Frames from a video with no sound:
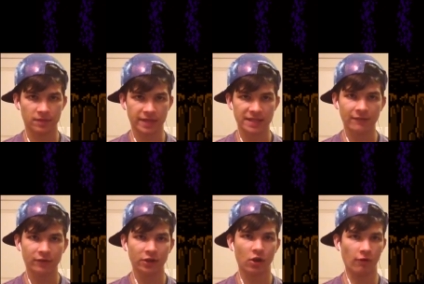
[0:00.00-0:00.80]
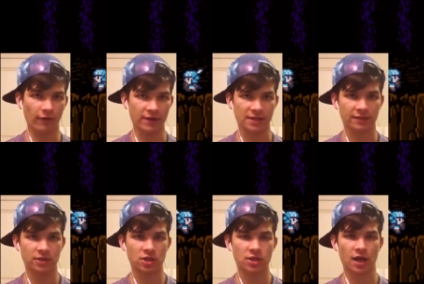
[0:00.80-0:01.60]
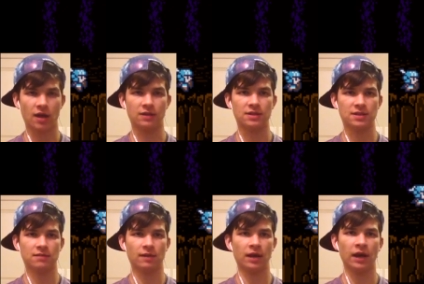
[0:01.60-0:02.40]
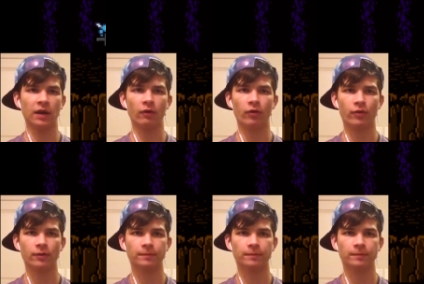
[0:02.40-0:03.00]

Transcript: So he's not very offensive, he just got a decent amount of health.